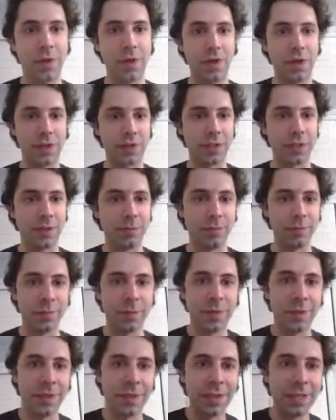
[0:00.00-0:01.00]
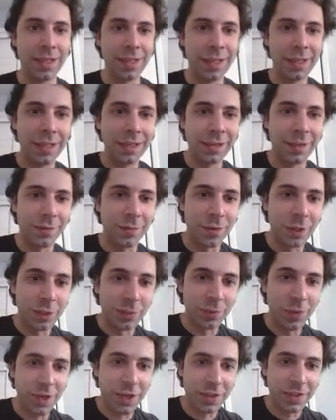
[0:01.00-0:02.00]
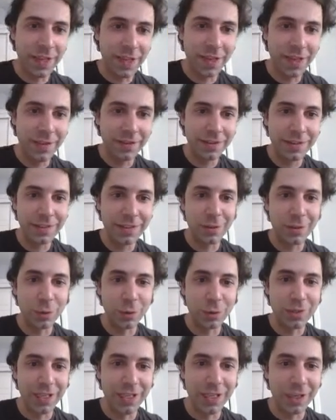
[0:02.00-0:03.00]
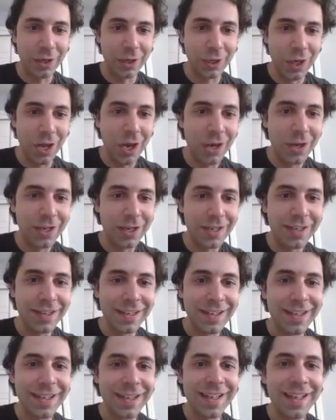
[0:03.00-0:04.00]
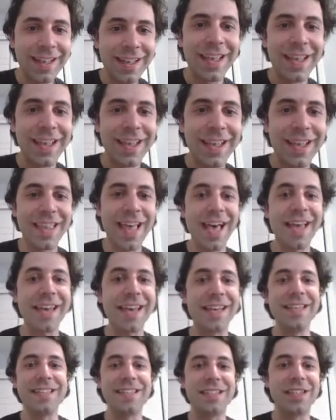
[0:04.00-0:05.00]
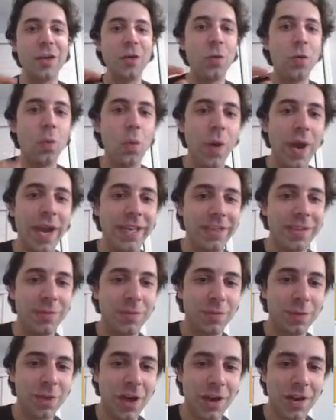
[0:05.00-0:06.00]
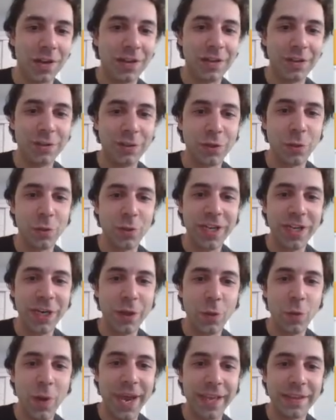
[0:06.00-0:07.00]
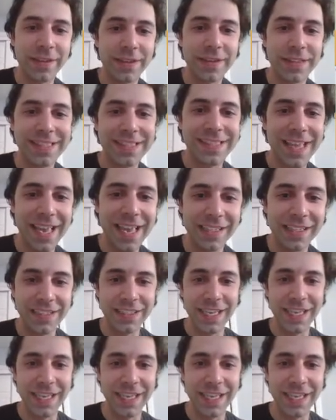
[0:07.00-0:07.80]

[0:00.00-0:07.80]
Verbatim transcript: Awesome. The first block there looks like a clock, and that is the wait block. So we're going to wait 10